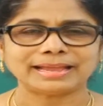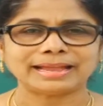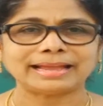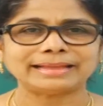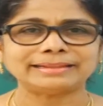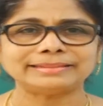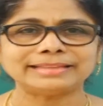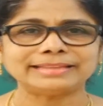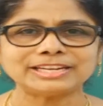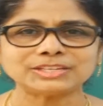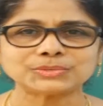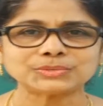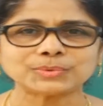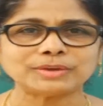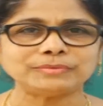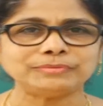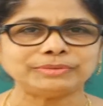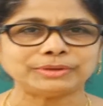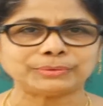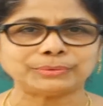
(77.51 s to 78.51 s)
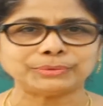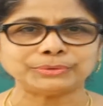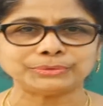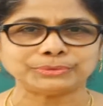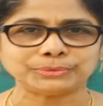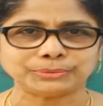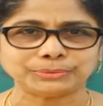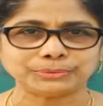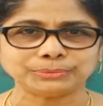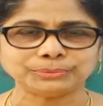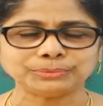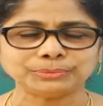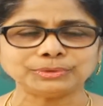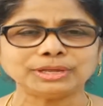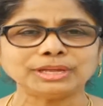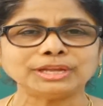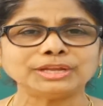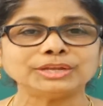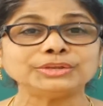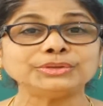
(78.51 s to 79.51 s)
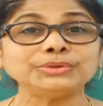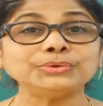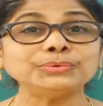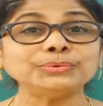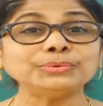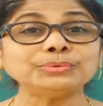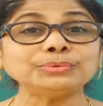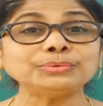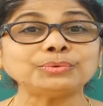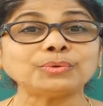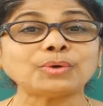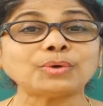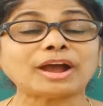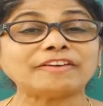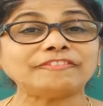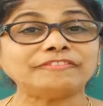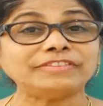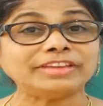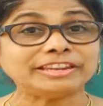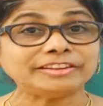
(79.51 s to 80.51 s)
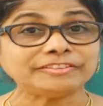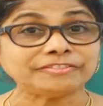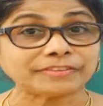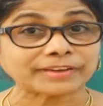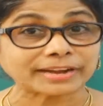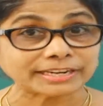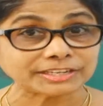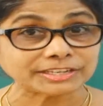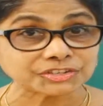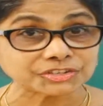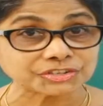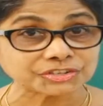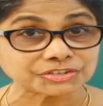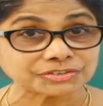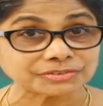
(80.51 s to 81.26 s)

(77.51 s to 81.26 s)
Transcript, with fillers: And that's what we are going to do. You are very fresh,